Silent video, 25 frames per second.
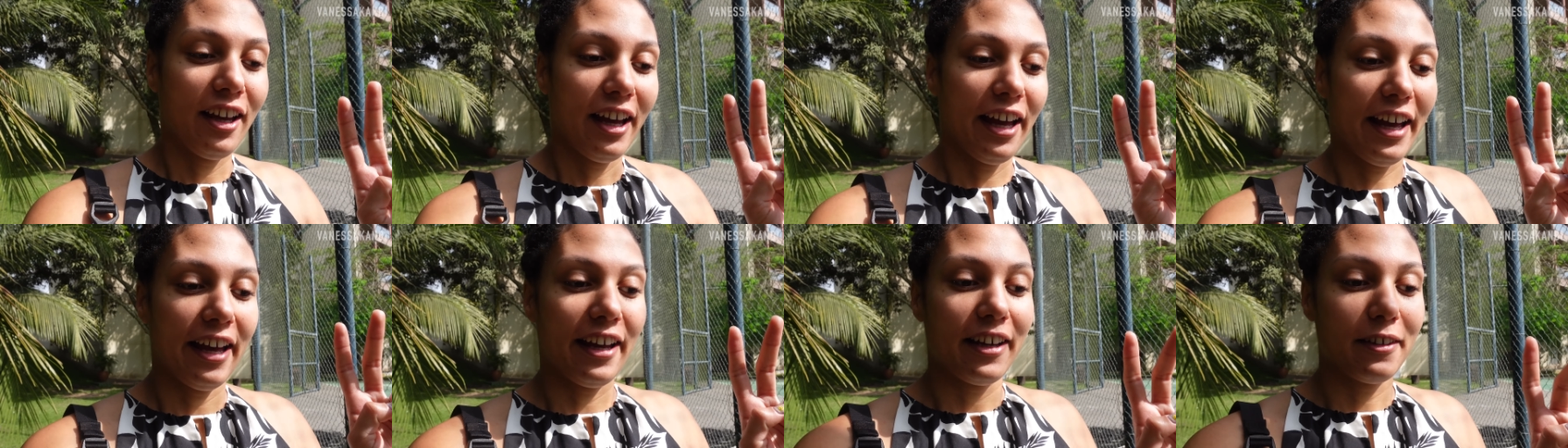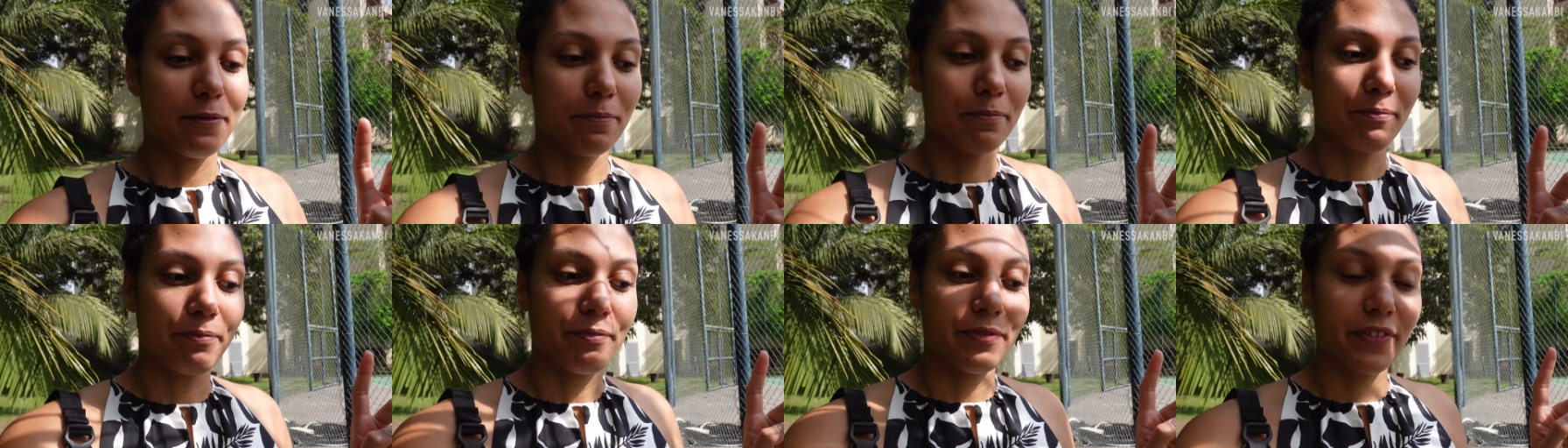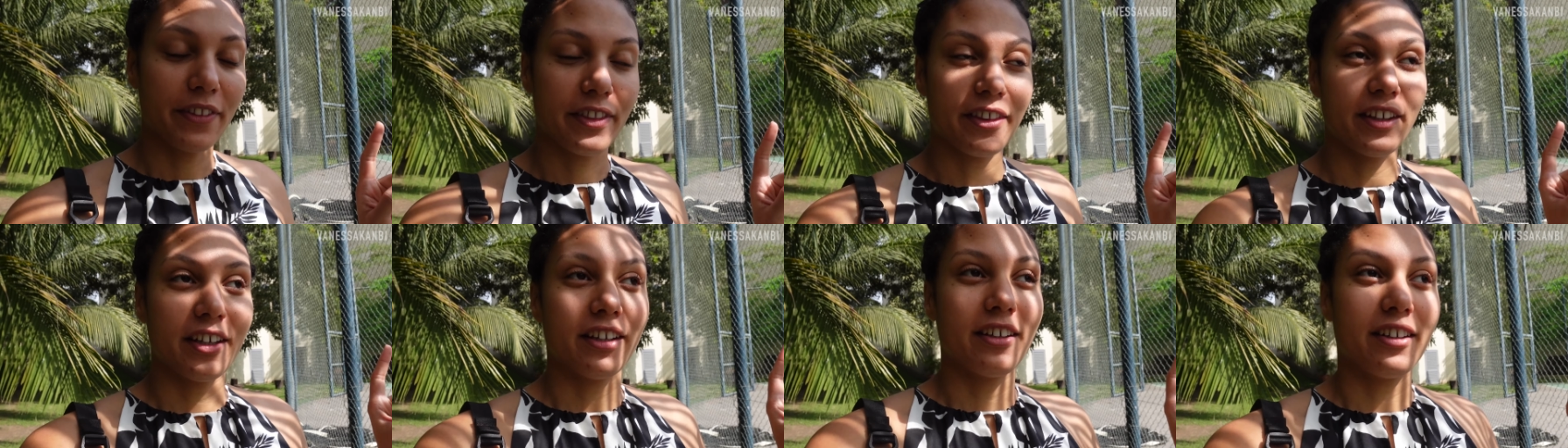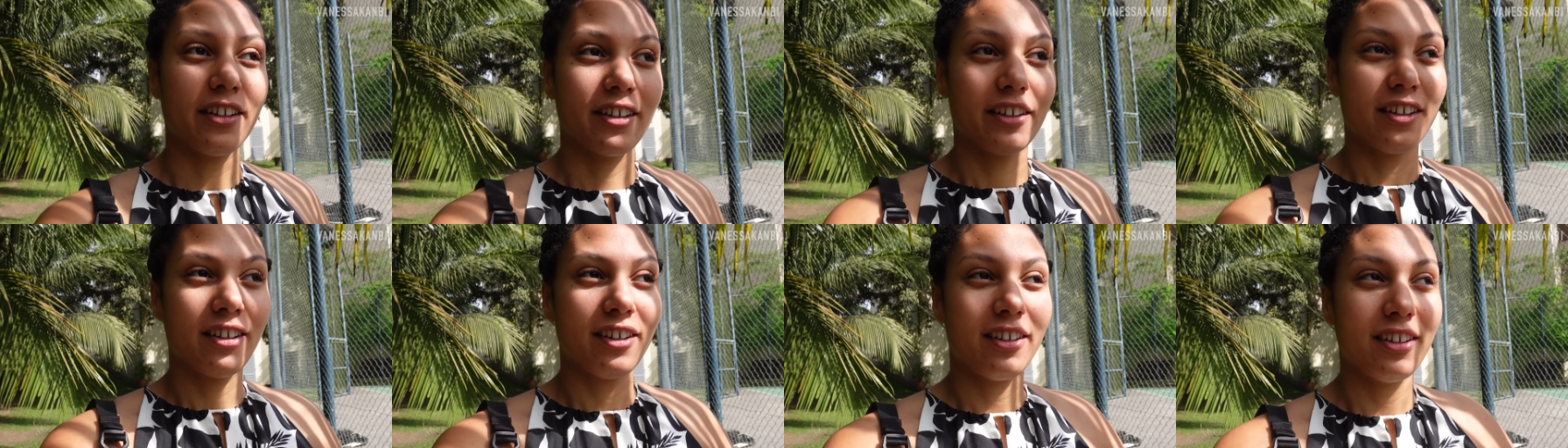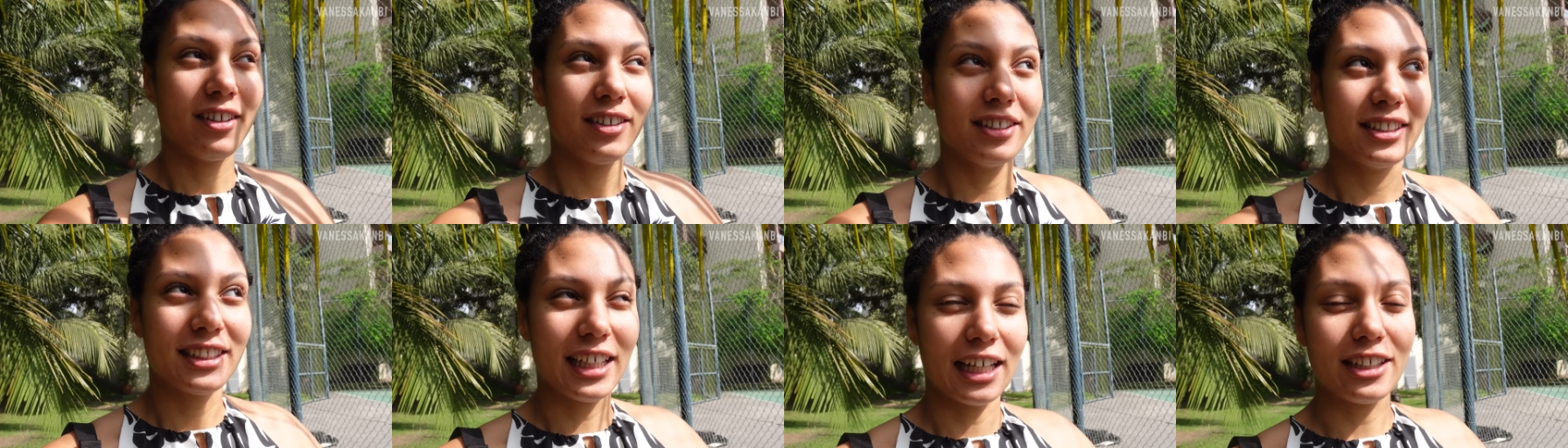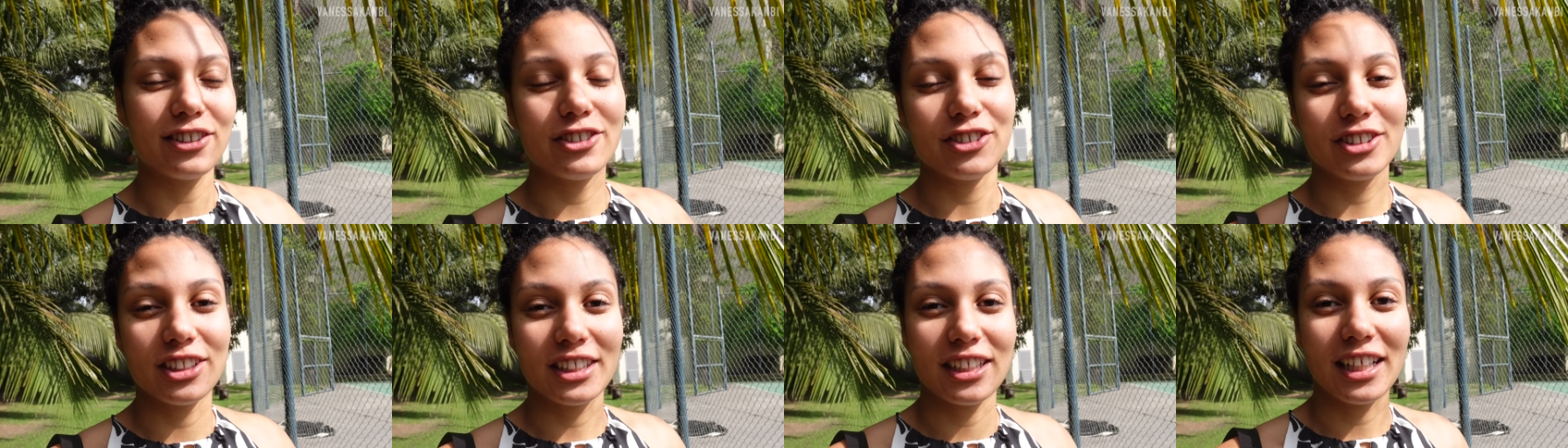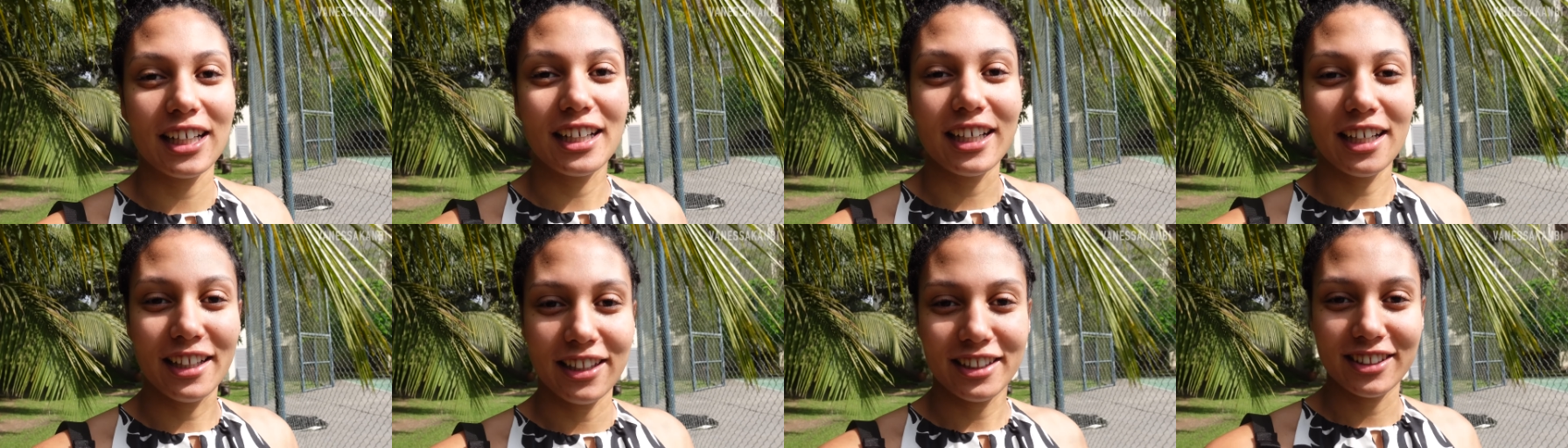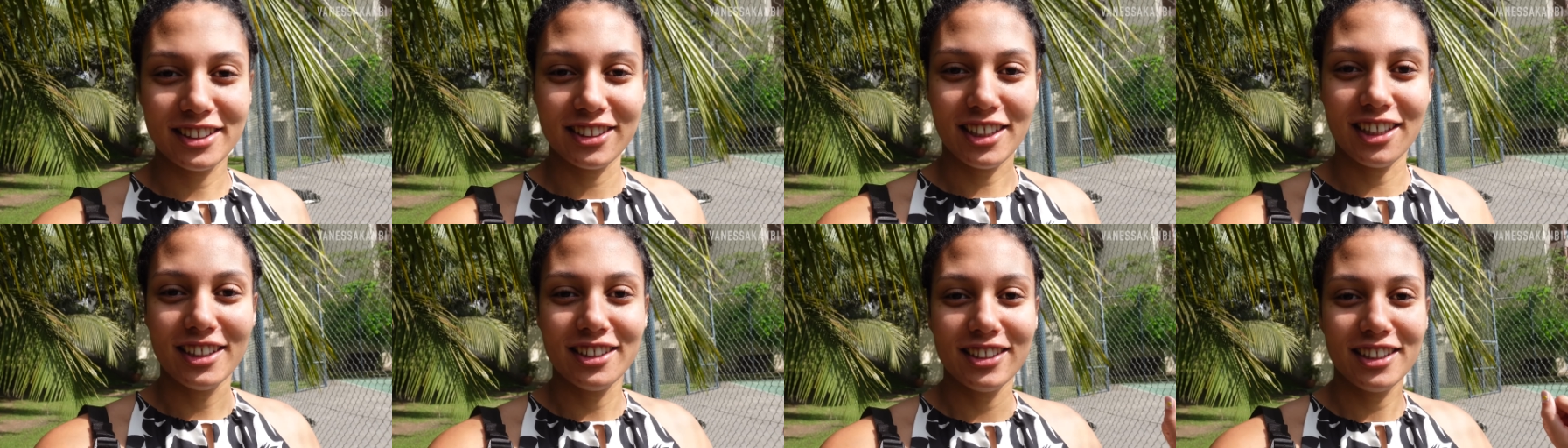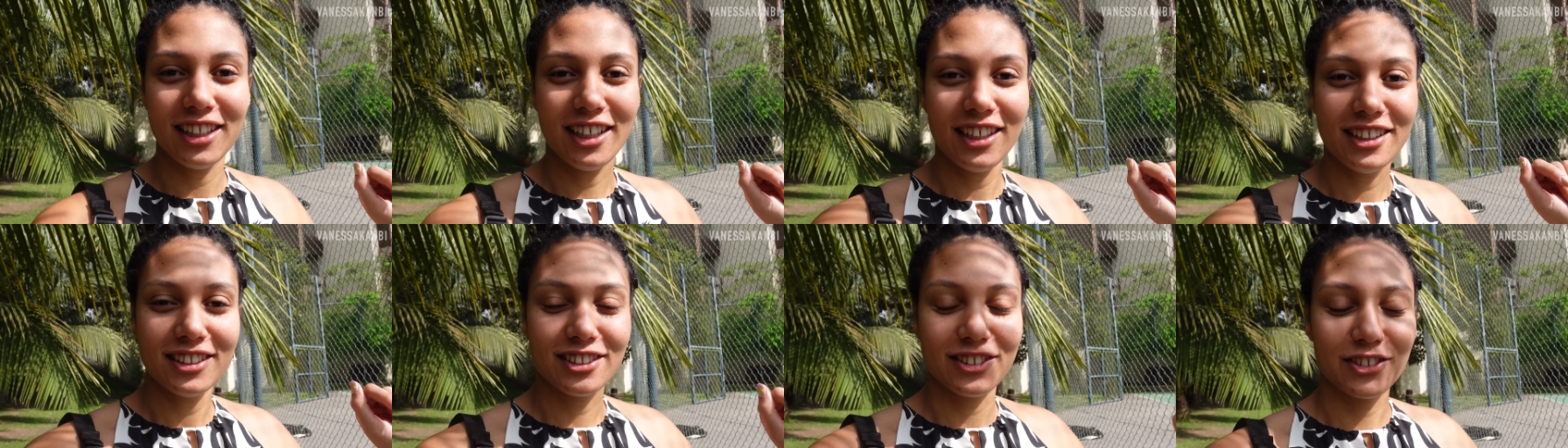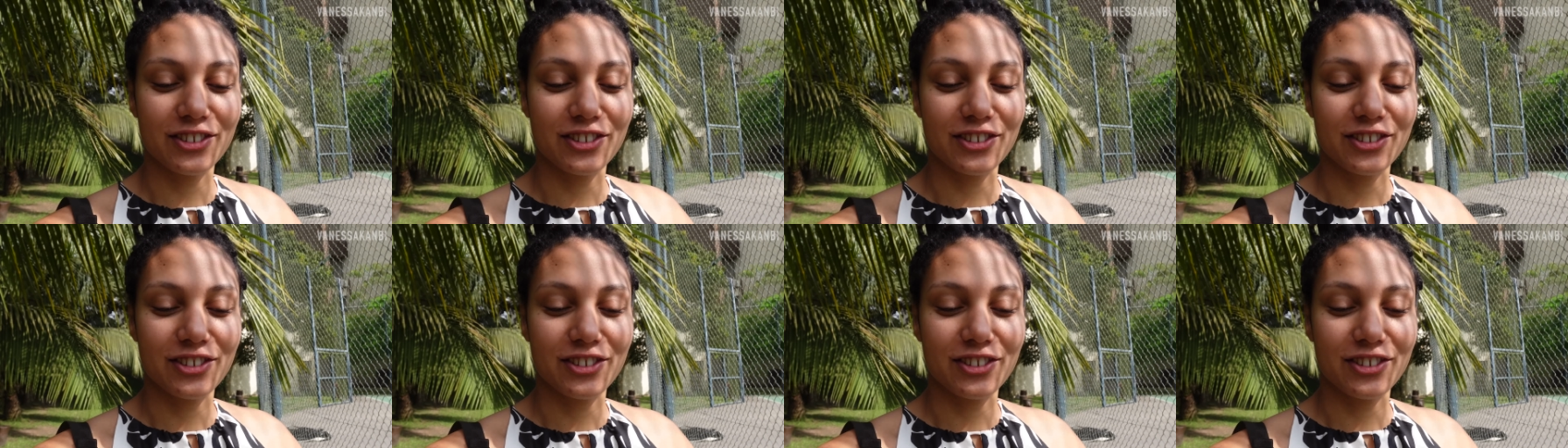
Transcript: um, the Saturday night and Sunday night,